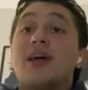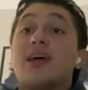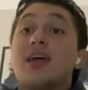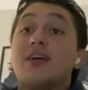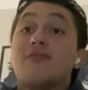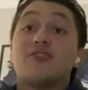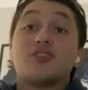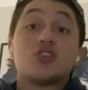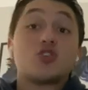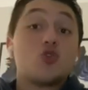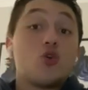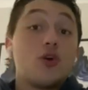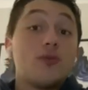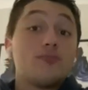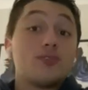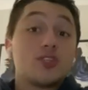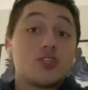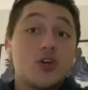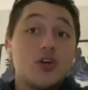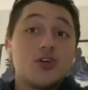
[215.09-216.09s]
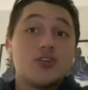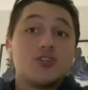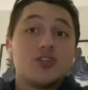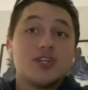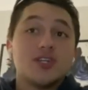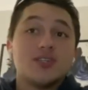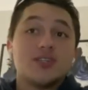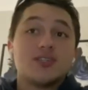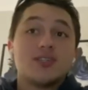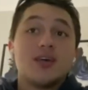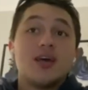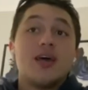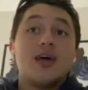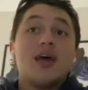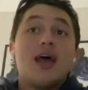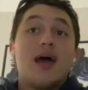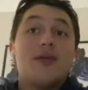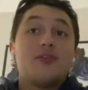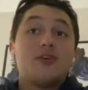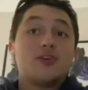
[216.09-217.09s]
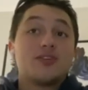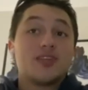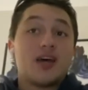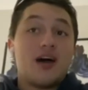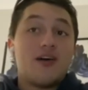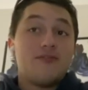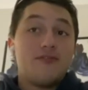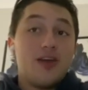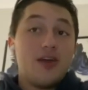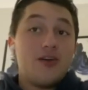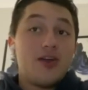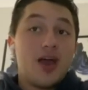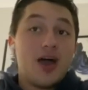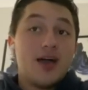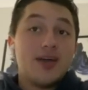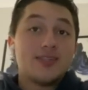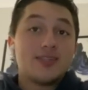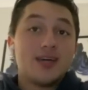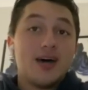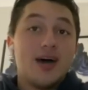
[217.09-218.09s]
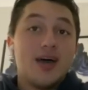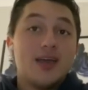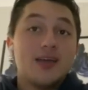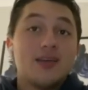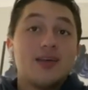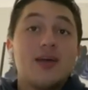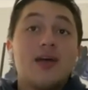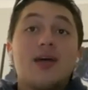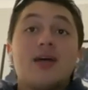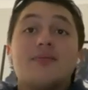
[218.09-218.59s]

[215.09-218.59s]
If a storm surges and there's a very high tide,